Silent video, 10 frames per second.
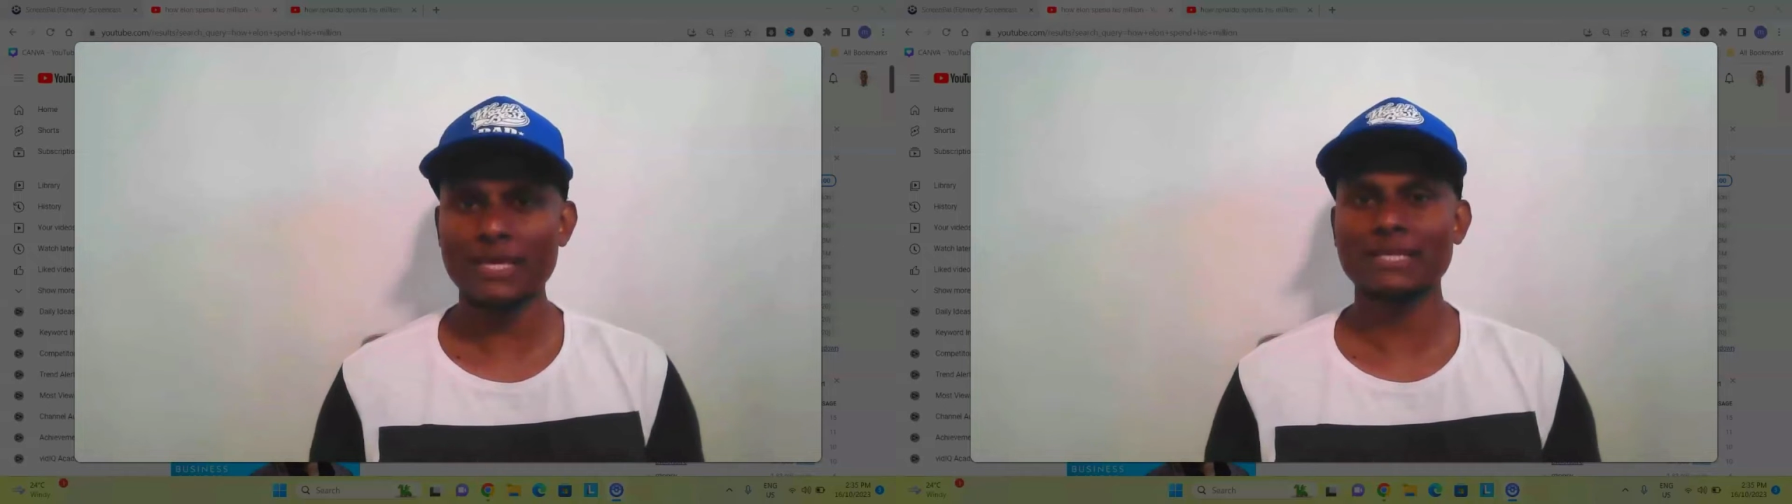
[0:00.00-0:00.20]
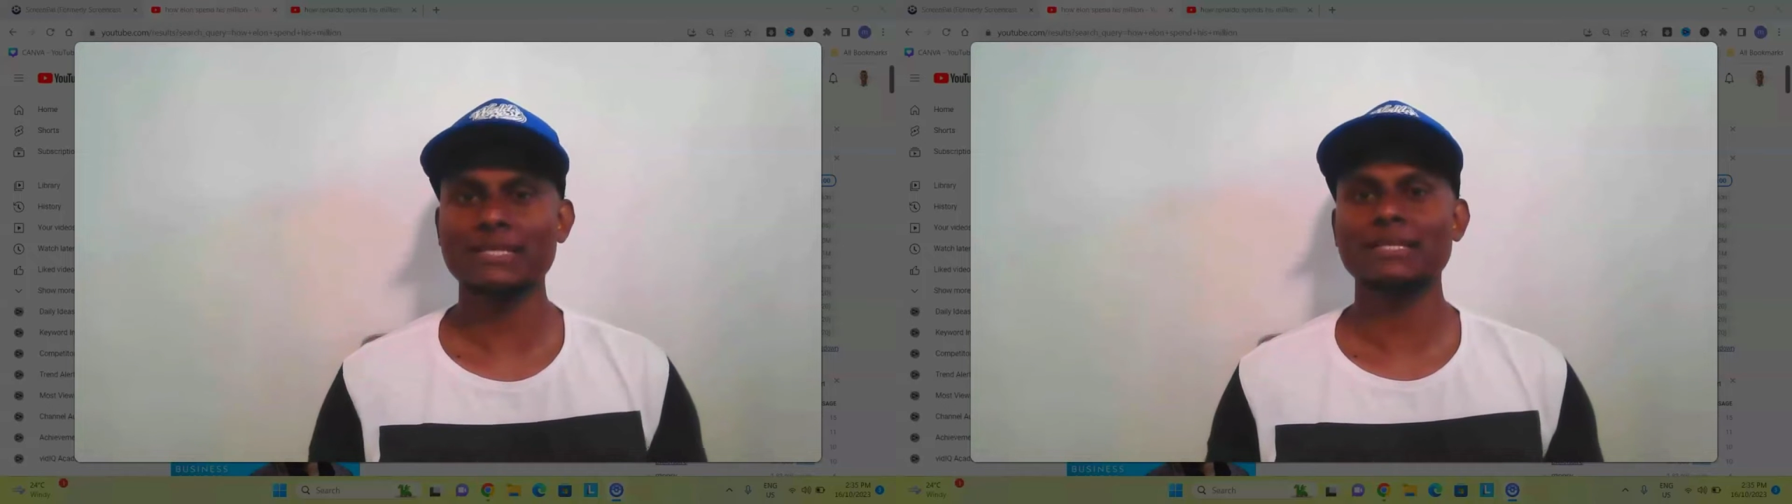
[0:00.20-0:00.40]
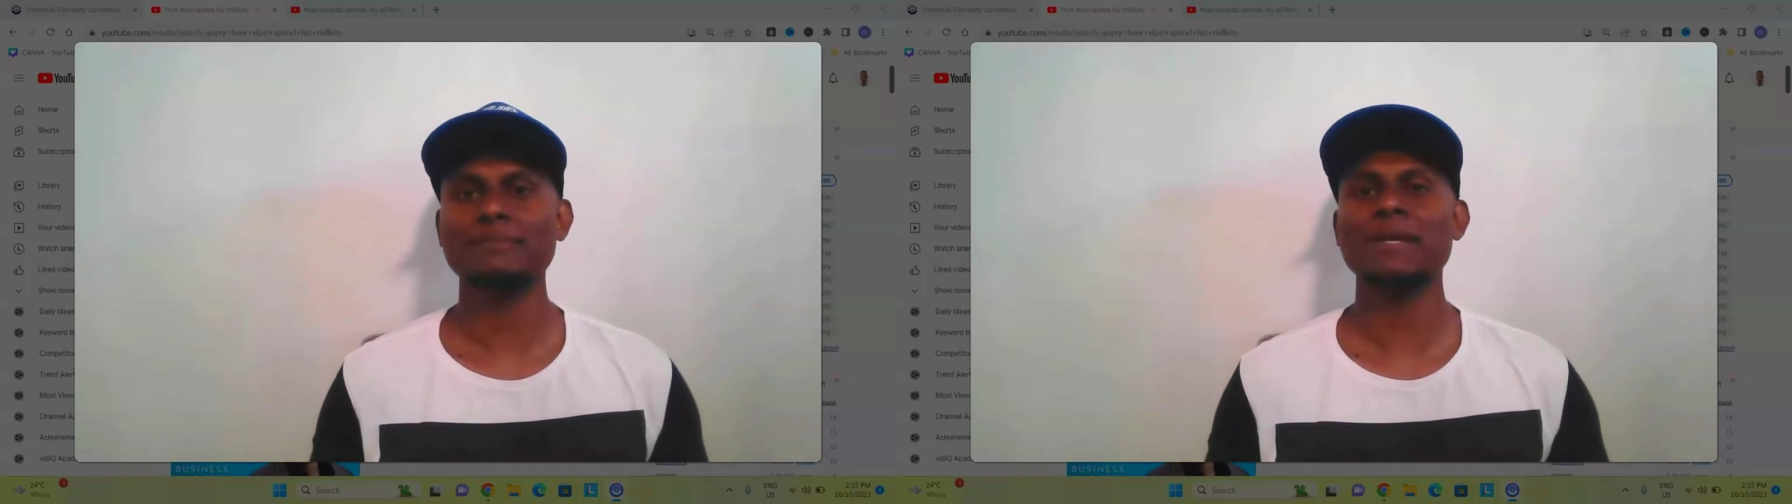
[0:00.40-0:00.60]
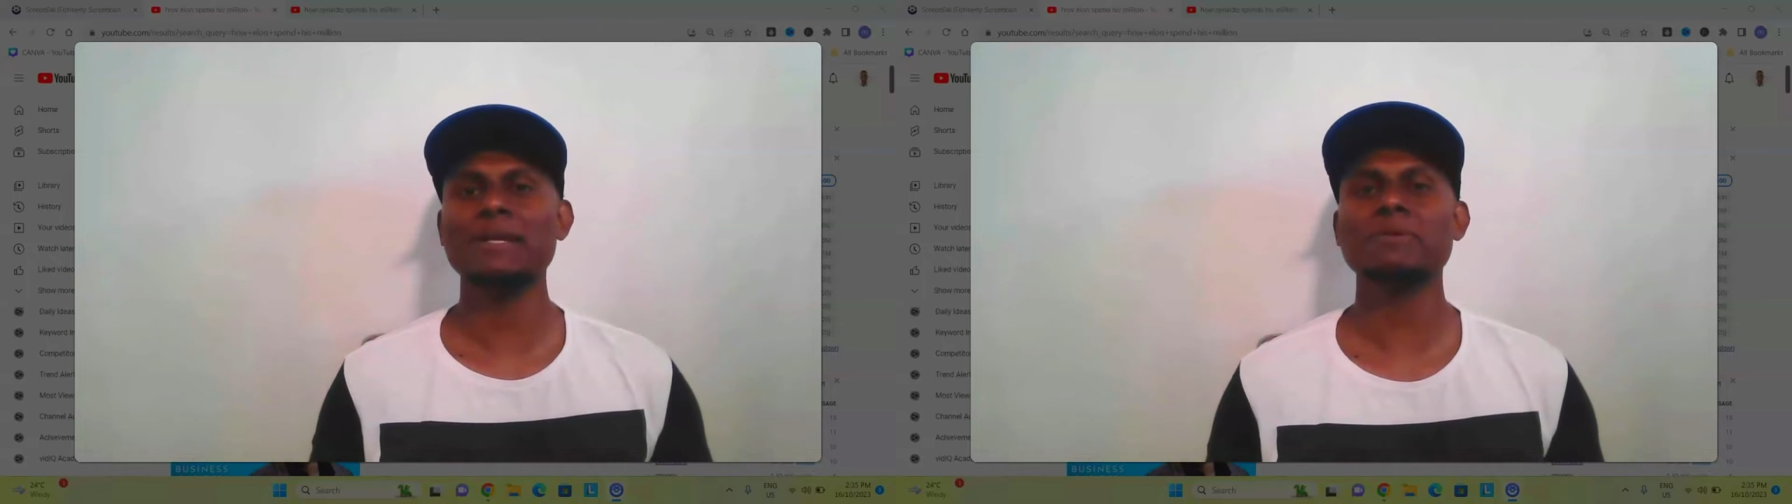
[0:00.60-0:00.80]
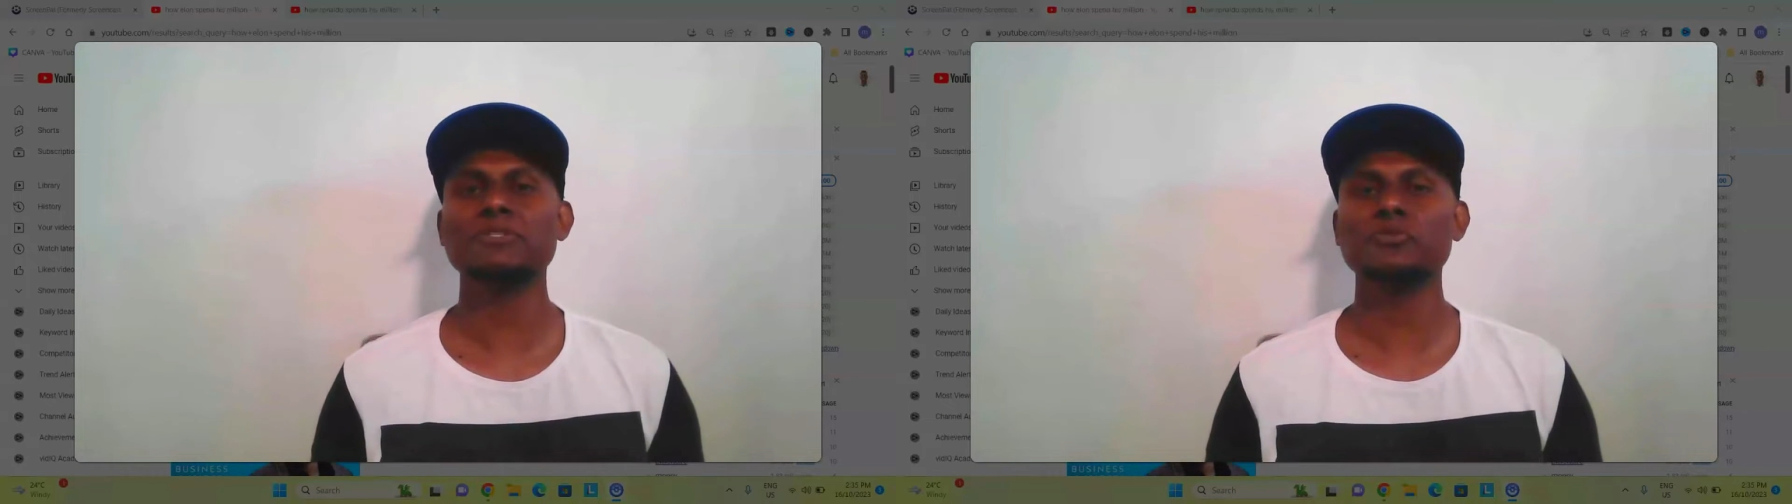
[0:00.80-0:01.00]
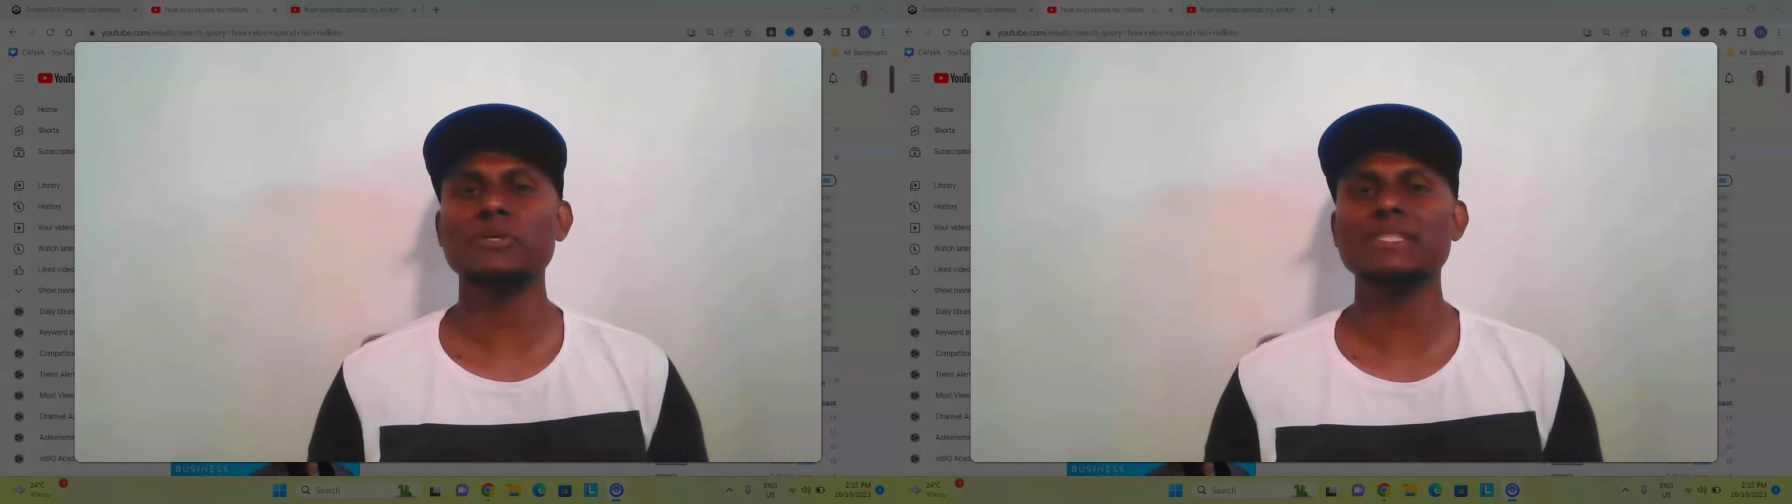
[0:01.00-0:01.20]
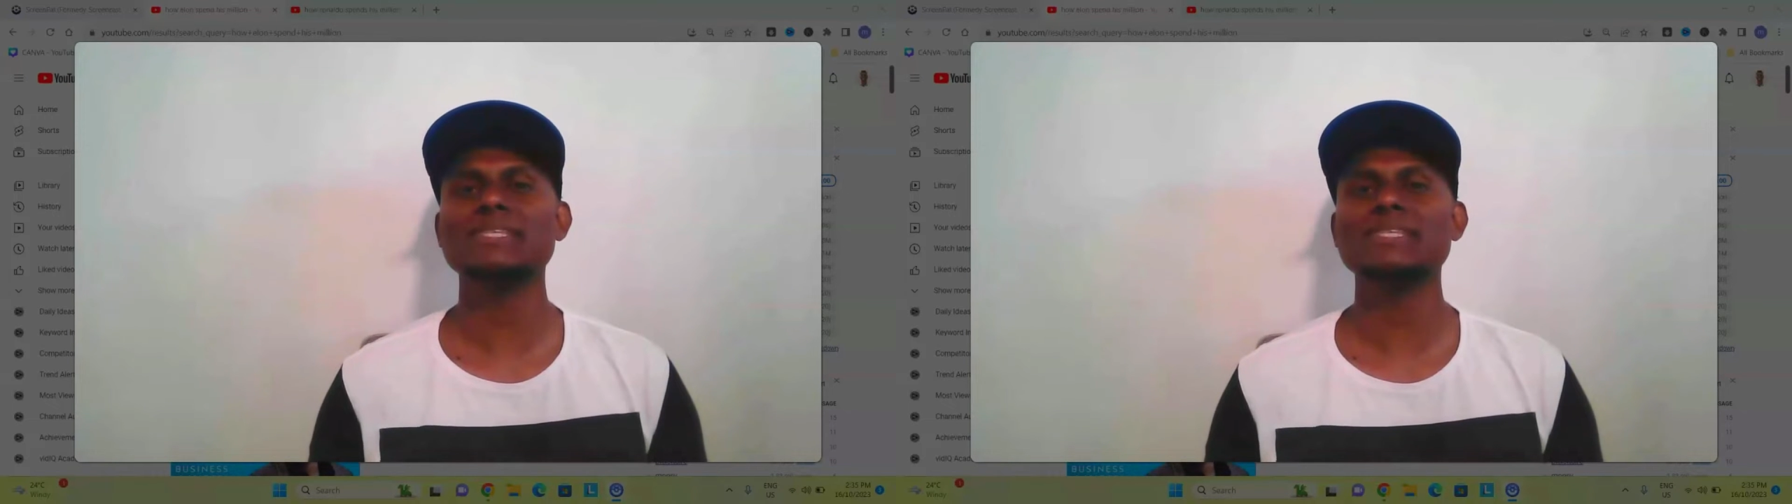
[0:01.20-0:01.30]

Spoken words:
they're pretty much doing